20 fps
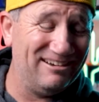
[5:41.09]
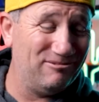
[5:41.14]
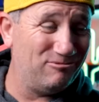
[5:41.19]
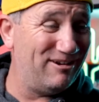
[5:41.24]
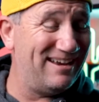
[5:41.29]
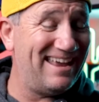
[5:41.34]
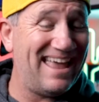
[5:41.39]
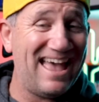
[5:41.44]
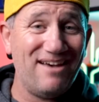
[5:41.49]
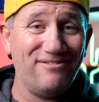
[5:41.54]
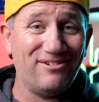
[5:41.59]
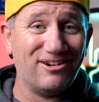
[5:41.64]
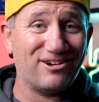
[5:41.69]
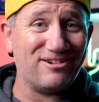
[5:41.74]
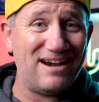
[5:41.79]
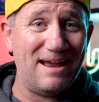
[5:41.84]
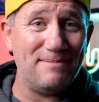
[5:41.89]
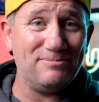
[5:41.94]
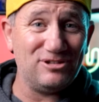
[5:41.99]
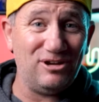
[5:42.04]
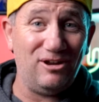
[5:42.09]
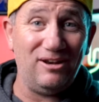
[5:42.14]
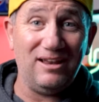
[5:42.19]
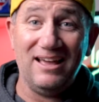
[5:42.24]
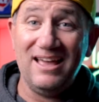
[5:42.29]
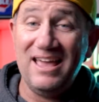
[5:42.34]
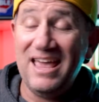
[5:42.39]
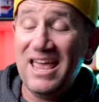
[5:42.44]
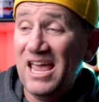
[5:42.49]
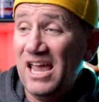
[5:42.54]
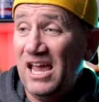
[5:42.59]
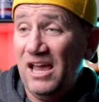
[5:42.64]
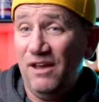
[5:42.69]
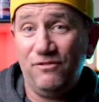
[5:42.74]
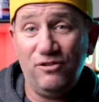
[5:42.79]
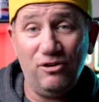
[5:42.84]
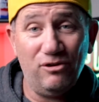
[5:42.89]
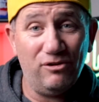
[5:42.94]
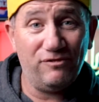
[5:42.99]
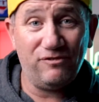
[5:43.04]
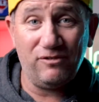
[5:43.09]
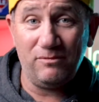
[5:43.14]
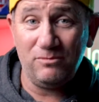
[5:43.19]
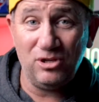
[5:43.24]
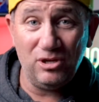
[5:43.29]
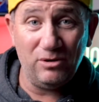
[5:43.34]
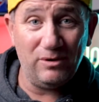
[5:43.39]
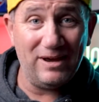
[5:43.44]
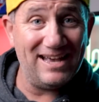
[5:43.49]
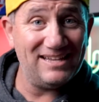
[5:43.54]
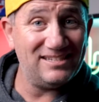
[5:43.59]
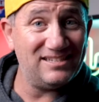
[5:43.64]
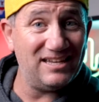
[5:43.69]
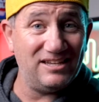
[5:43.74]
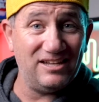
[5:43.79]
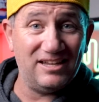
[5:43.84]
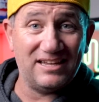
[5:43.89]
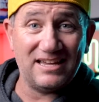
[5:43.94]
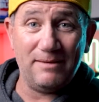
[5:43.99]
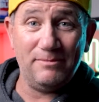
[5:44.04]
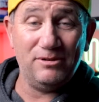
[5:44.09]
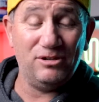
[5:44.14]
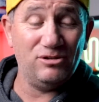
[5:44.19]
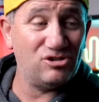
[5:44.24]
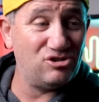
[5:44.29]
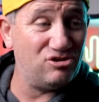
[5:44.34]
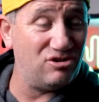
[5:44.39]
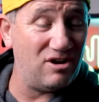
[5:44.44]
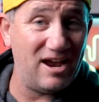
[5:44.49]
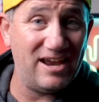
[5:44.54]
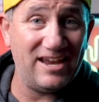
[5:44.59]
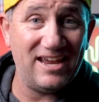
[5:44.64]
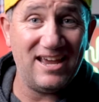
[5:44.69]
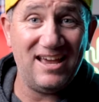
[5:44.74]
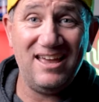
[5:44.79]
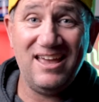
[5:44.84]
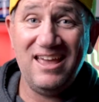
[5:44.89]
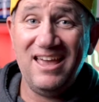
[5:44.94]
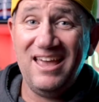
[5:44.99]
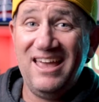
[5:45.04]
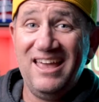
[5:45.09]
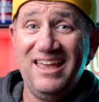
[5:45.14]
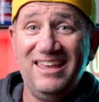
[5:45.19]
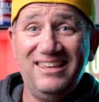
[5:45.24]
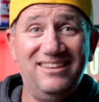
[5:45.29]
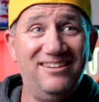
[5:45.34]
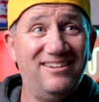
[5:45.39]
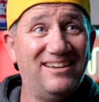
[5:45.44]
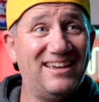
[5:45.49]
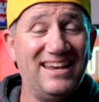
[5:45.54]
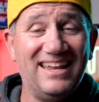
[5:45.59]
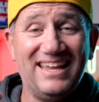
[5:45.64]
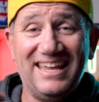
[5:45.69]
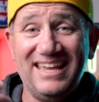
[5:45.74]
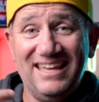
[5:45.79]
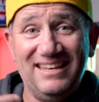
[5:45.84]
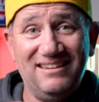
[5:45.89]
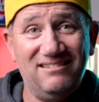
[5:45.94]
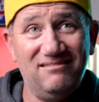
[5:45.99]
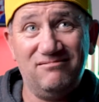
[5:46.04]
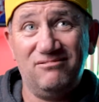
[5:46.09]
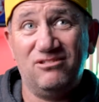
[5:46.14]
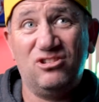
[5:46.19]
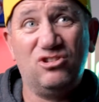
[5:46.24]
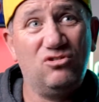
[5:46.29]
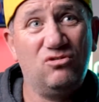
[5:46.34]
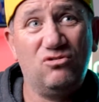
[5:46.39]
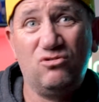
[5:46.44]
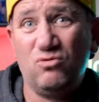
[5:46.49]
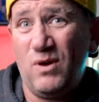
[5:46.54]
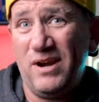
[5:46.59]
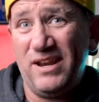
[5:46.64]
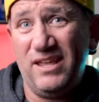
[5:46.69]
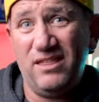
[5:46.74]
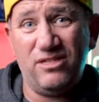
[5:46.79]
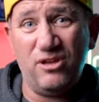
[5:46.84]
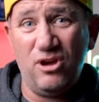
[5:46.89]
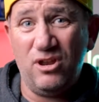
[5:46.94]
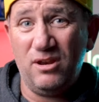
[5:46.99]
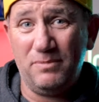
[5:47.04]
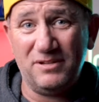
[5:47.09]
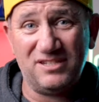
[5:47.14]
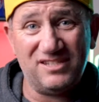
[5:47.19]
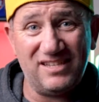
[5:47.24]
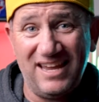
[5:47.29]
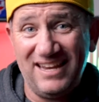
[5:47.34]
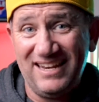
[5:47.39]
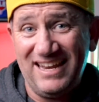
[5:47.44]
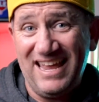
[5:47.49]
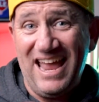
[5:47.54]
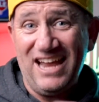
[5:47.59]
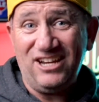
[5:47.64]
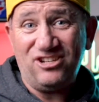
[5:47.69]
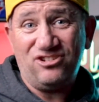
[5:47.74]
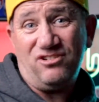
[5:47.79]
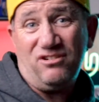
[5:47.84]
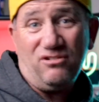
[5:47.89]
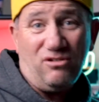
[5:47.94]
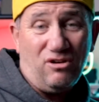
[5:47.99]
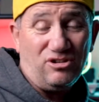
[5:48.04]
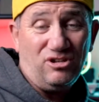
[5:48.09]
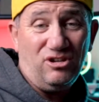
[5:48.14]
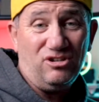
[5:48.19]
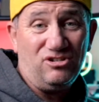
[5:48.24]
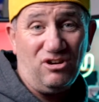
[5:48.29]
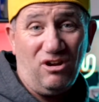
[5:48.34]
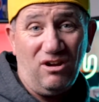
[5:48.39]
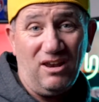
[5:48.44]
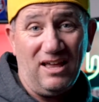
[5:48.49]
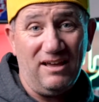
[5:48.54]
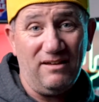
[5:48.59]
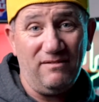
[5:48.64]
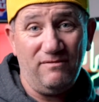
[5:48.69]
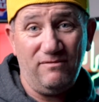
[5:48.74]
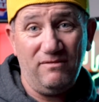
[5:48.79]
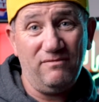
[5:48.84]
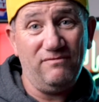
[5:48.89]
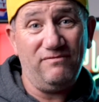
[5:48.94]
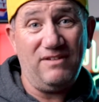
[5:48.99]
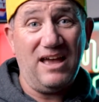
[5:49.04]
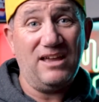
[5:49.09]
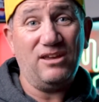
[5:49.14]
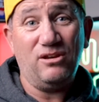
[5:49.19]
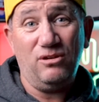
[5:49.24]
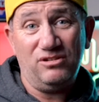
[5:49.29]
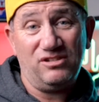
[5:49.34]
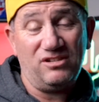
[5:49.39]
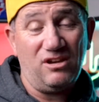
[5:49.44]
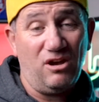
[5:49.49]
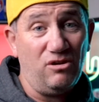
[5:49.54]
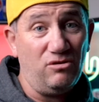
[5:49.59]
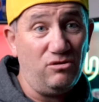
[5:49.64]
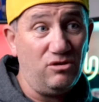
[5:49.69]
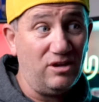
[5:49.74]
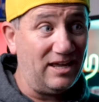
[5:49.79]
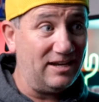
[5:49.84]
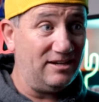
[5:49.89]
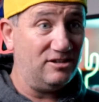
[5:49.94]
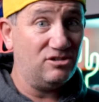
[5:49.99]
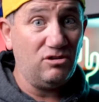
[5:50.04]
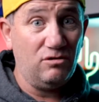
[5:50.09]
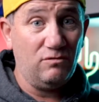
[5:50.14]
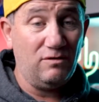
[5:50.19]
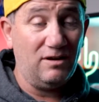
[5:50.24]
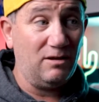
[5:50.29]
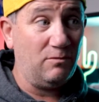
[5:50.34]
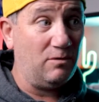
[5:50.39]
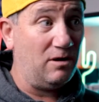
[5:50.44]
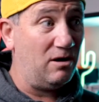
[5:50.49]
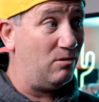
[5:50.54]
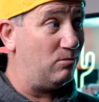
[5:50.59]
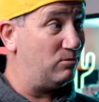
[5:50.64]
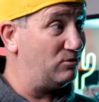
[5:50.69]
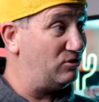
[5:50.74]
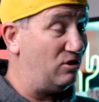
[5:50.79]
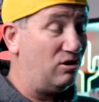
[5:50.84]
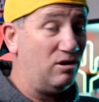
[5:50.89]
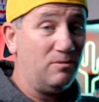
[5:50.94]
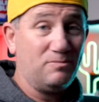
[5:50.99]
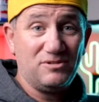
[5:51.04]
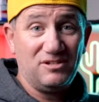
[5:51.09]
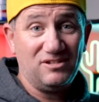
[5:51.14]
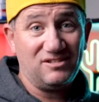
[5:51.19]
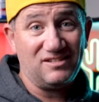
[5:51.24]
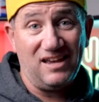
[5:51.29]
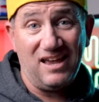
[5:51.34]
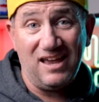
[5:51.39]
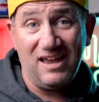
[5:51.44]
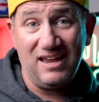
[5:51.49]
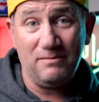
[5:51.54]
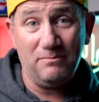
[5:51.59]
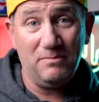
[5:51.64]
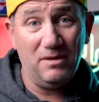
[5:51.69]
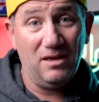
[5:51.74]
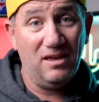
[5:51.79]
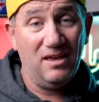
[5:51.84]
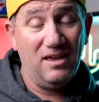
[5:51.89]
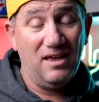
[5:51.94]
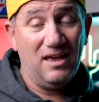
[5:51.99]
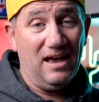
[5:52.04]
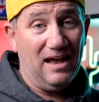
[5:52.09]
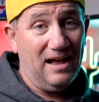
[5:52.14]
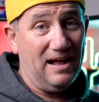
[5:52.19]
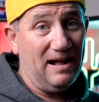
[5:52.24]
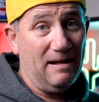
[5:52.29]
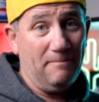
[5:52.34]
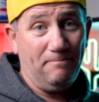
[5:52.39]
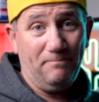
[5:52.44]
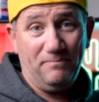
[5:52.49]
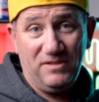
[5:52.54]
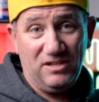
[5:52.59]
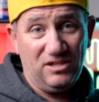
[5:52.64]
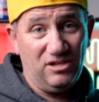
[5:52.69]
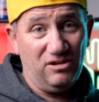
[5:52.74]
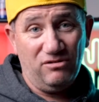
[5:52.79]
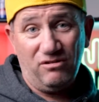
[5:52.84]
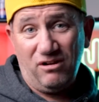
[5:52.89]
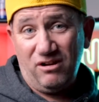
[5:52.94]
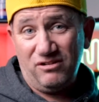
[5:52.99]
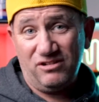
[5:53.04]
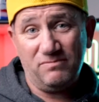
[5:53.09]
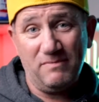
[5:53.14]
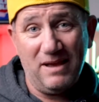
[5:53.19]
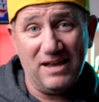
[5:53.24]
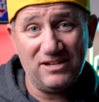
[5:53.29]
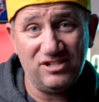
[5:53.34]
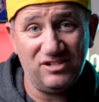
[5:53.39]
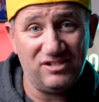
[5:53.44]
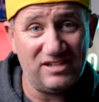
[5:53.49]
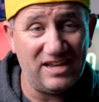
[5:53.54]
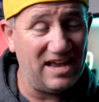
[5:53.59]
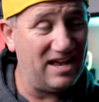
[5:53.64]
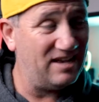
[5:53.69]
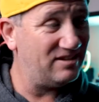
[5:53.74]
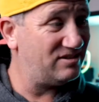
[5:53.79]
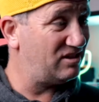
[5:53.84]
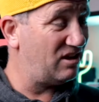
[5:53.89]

We have a crap dollar. If you're from US and you're coming to Australia, you're going to get 20, 30% extra on your dollar value. So you're going to do really well. Europe's the same. The euro smashes out.